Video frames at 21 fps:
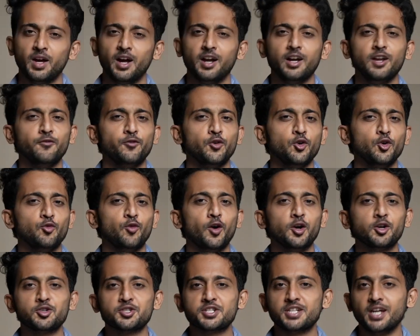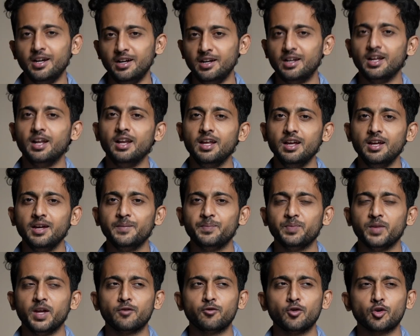And if you want to stay in Delhi,
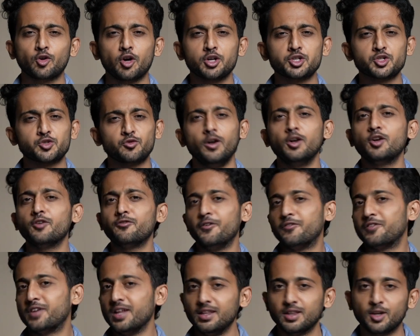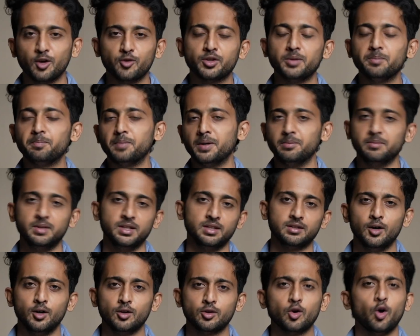it would cost twelve to fifteen thousand per month.
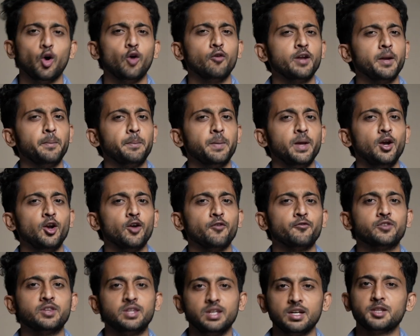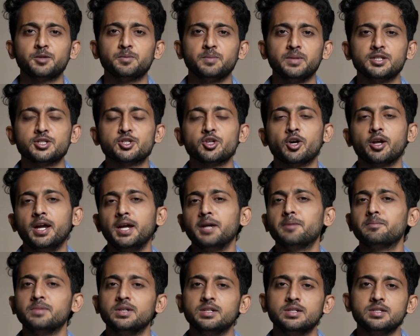So over a period of six months or
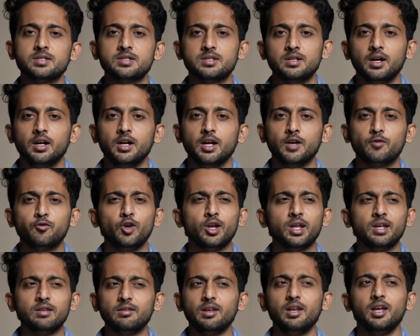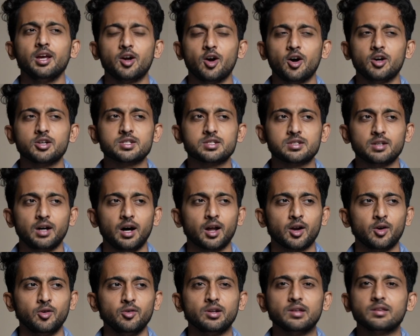eight months, it would easily cost
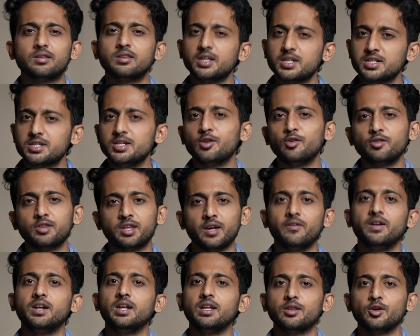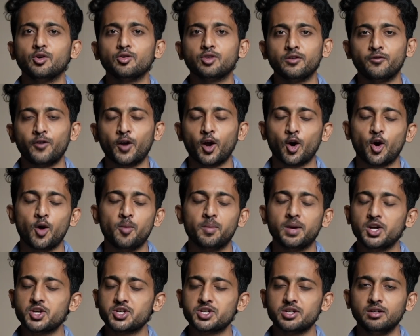around sixty to seventy thousand for
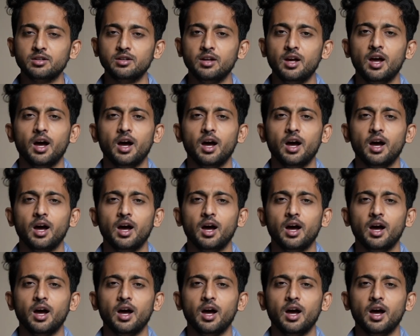accommodation